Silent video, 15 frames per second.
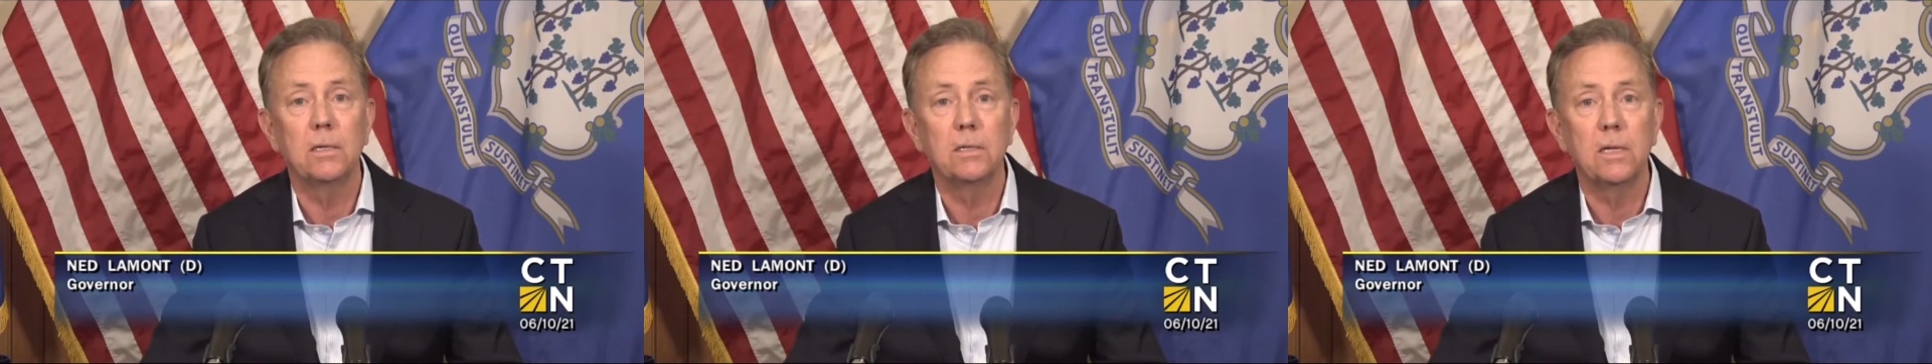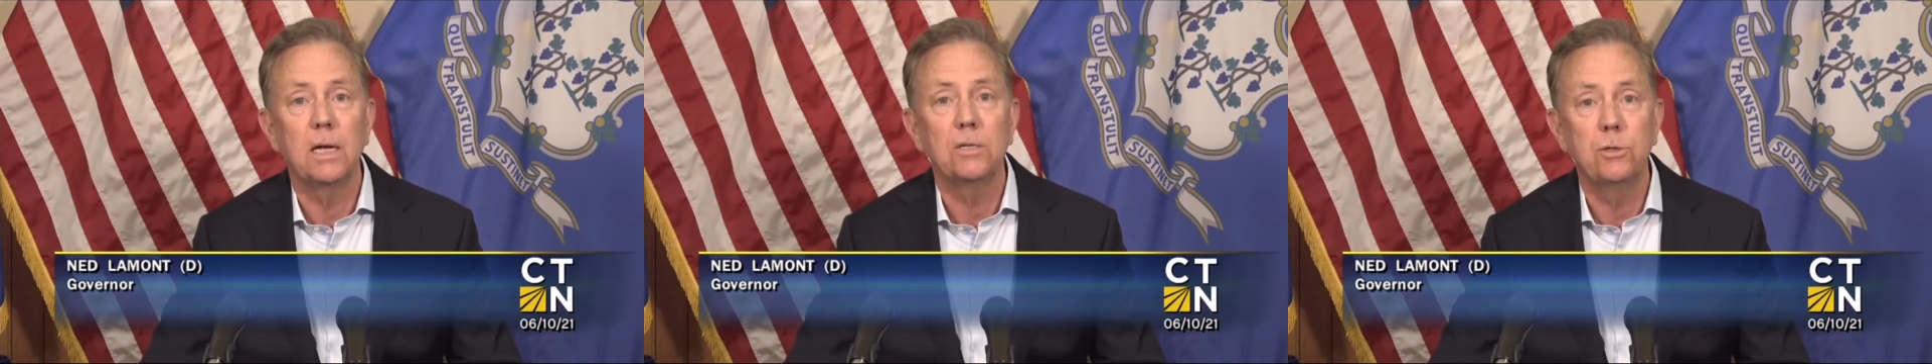
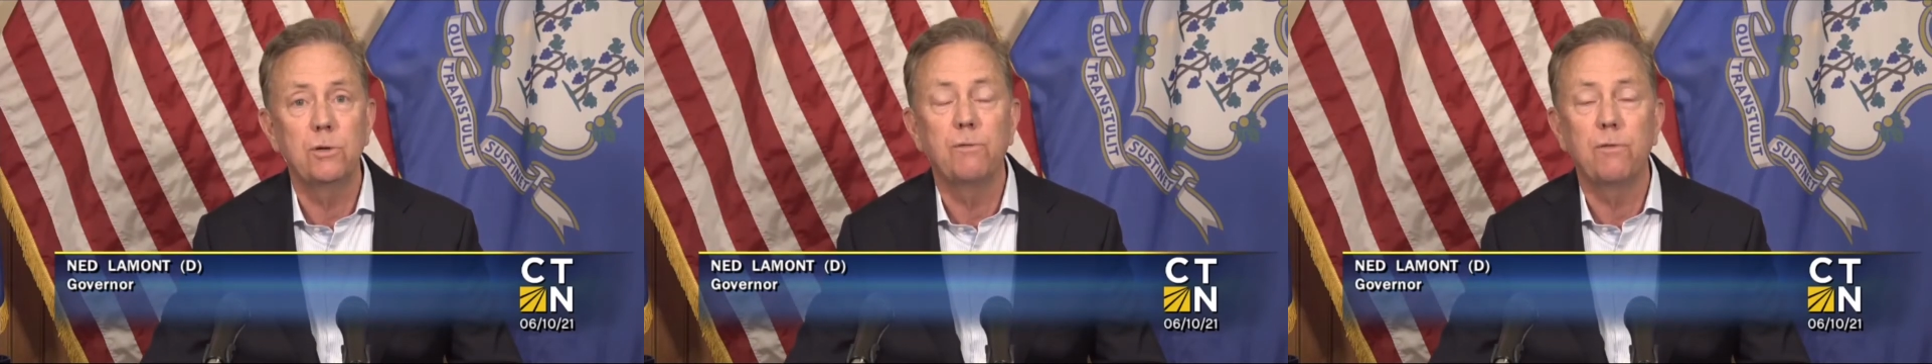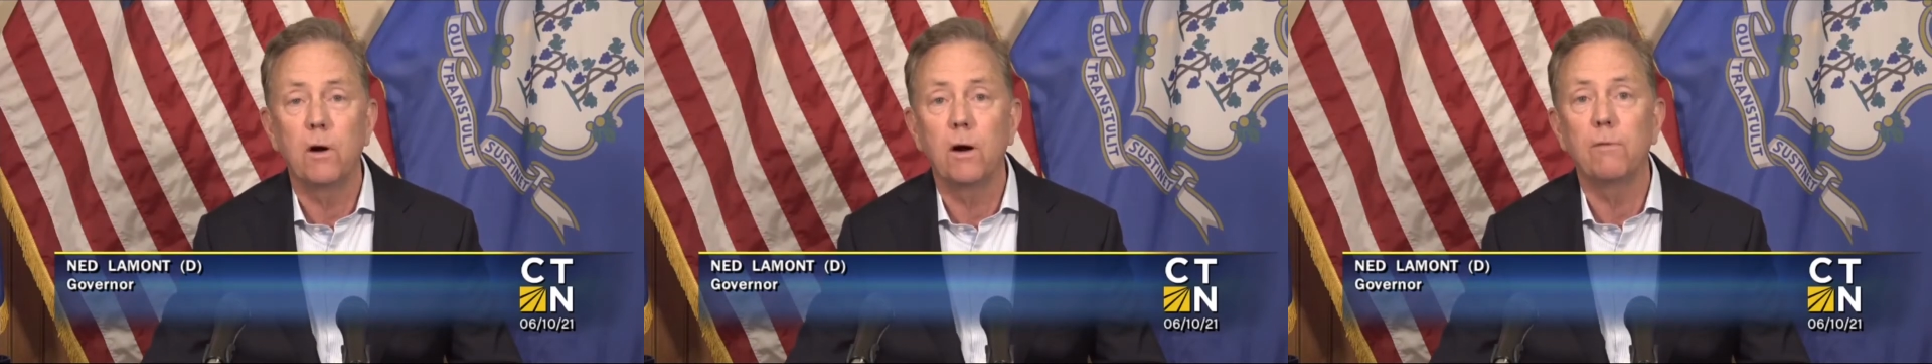not
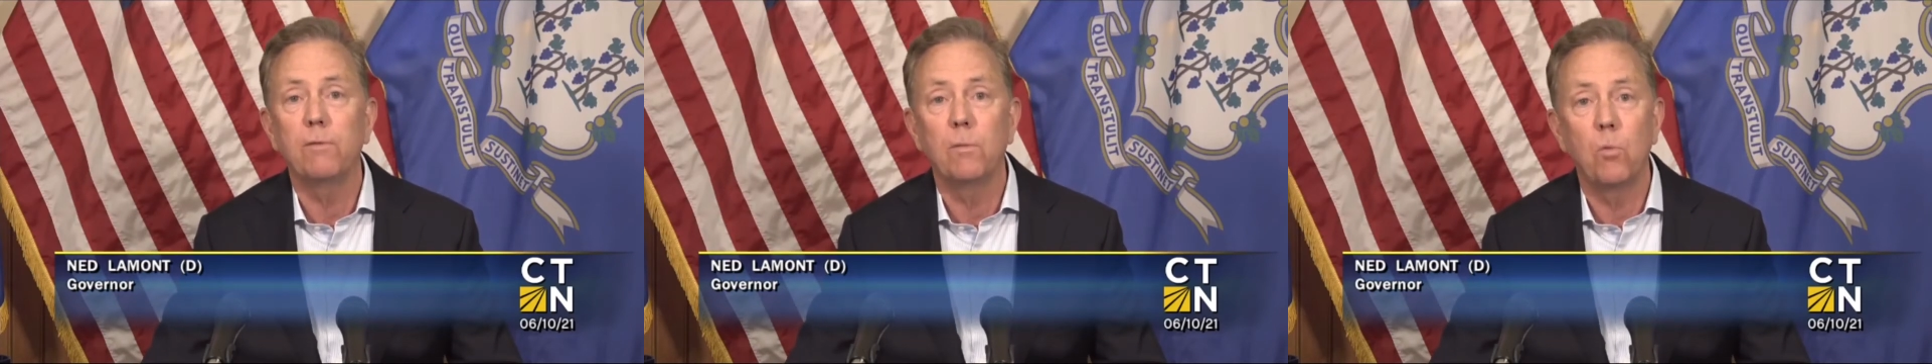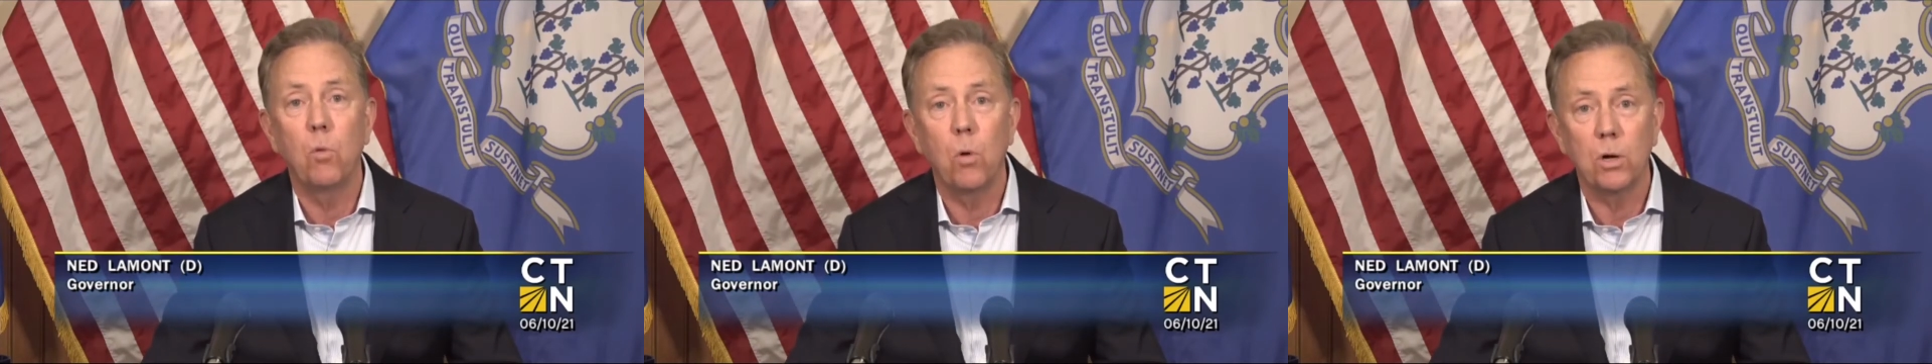too far
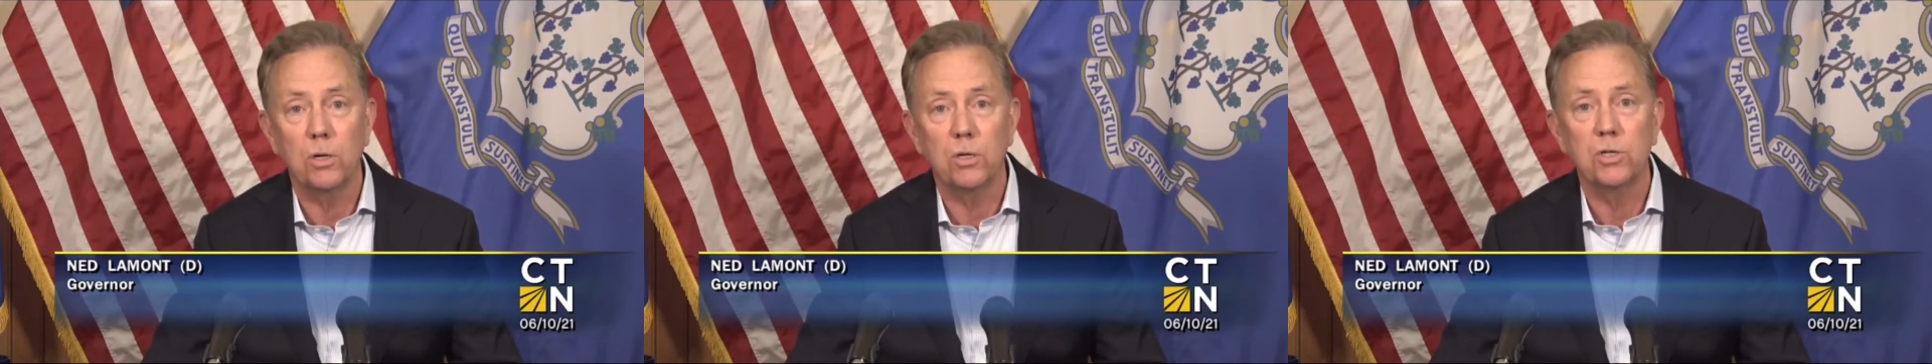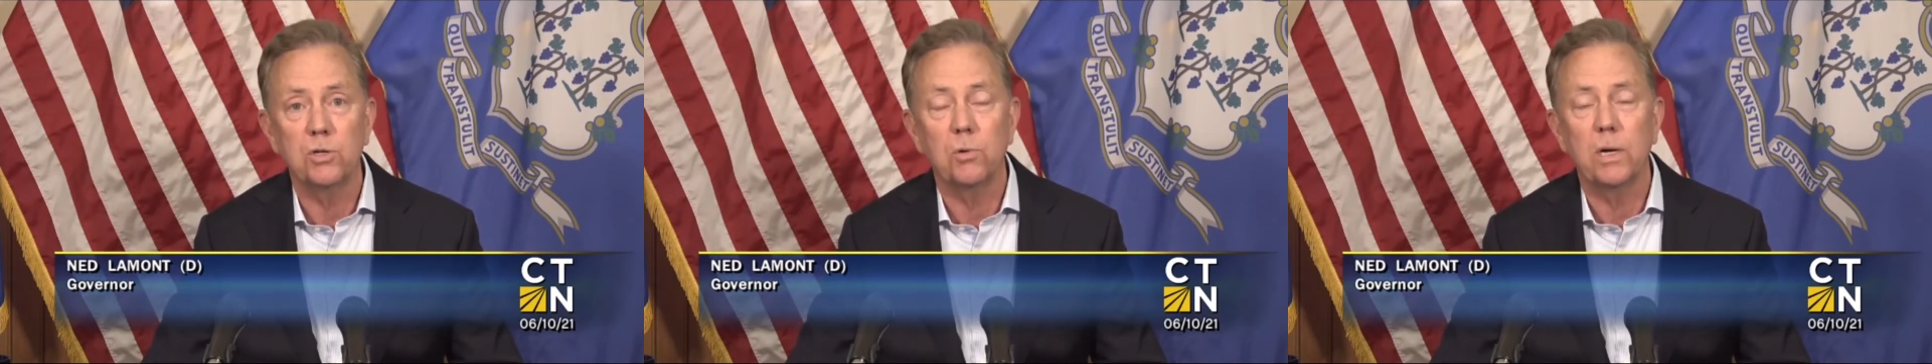from
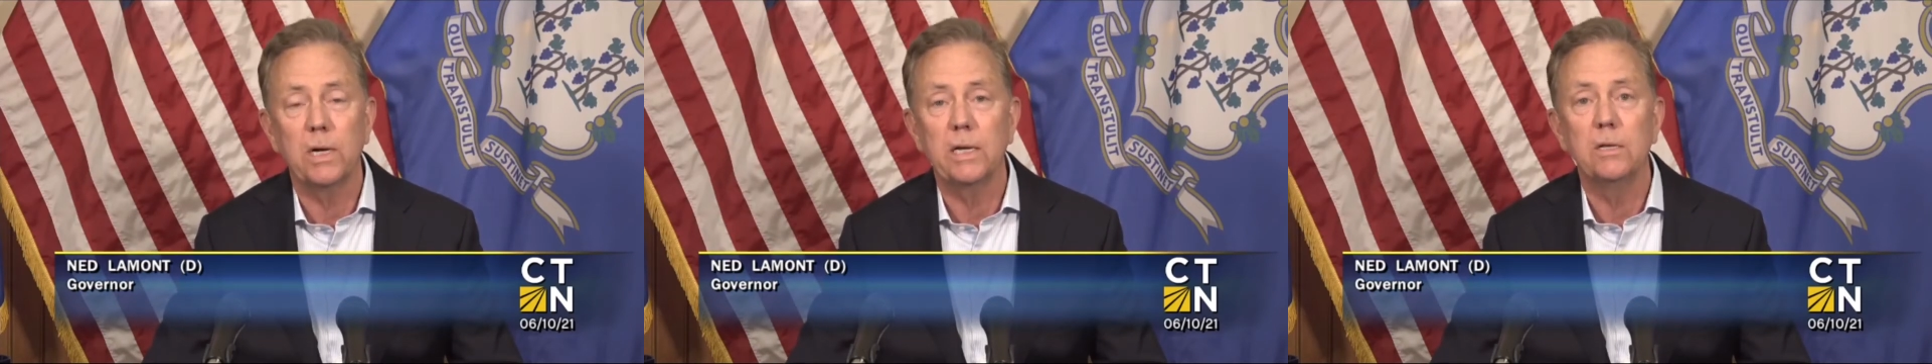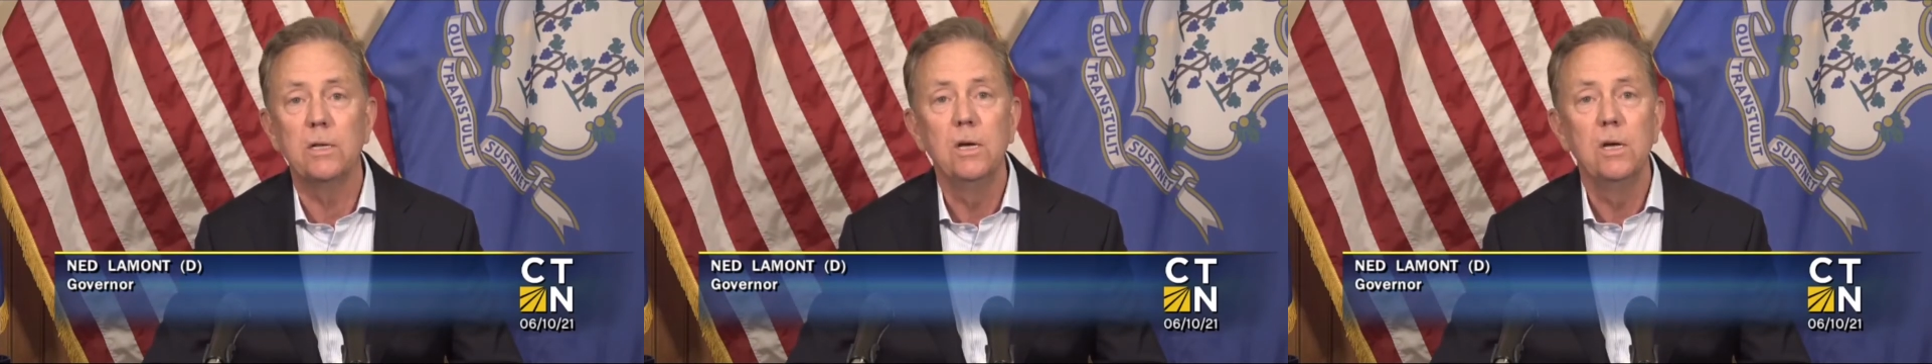Water Street,